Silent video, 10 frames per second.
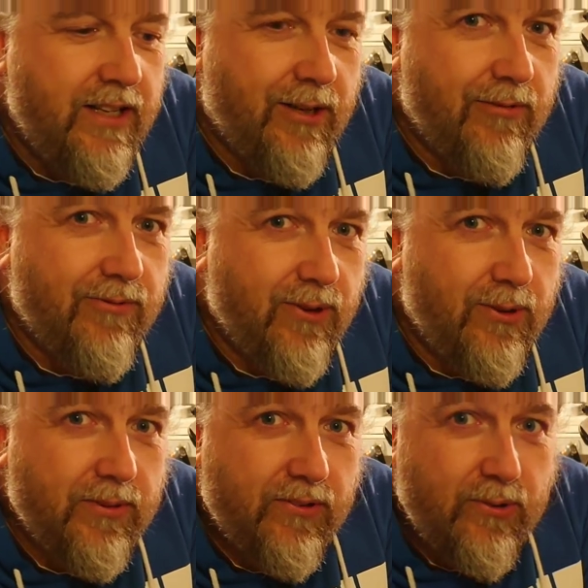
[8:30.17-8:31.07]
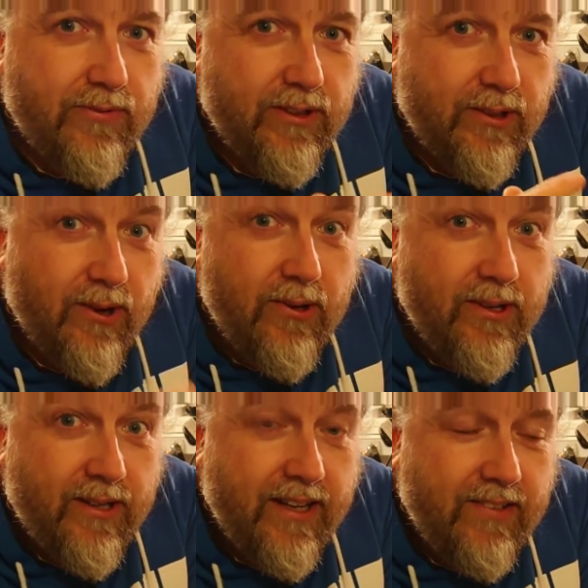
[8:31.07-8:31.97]
You can follow us over
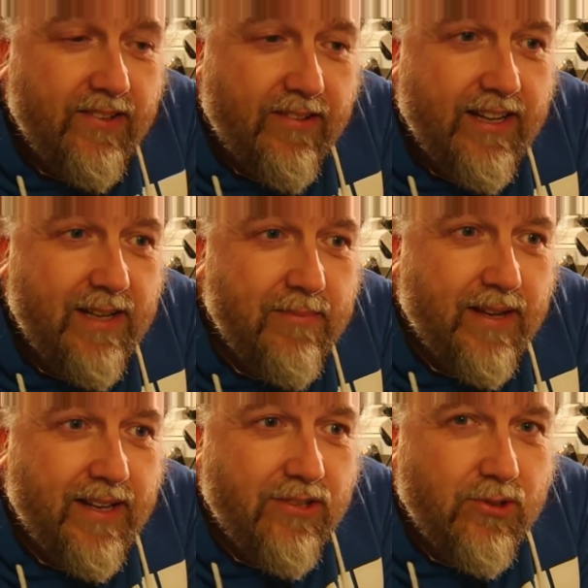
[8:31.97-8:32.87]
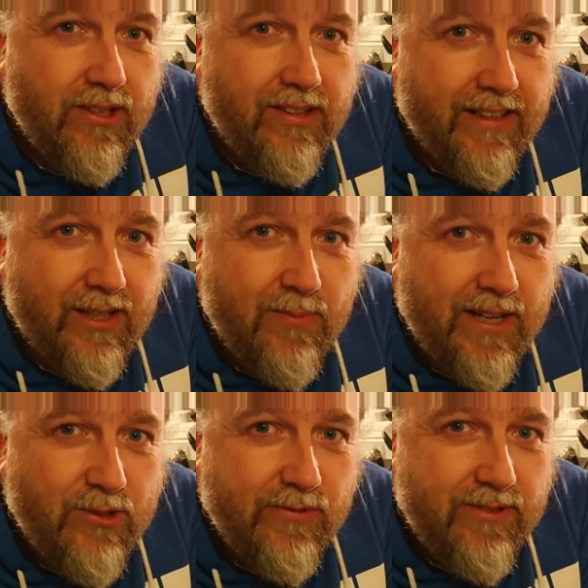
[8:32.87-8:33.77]
on Instagram, and you can like our
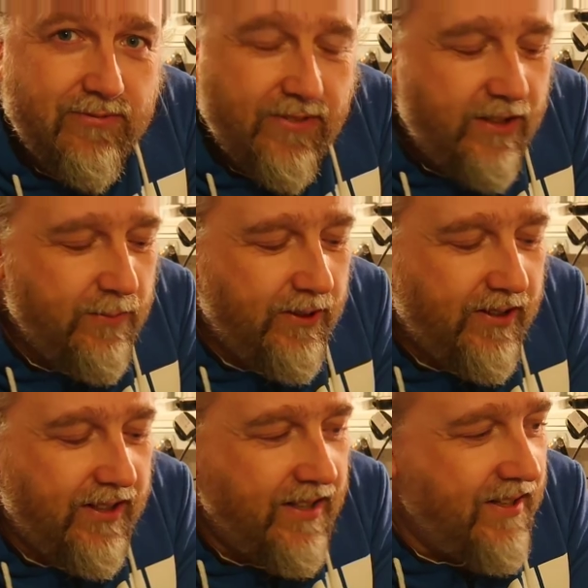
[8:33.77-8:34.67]
page over on Facebook,